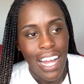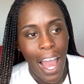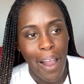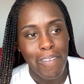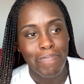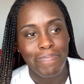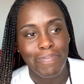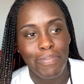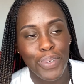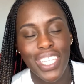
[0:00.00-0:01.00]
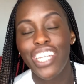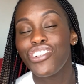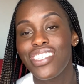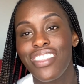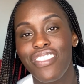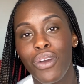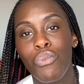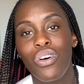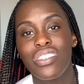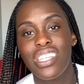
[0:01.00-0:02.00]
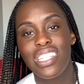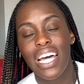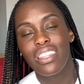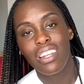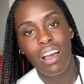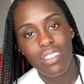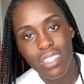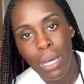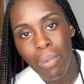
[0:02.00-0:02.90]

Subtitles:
But the interesting thing is that the last time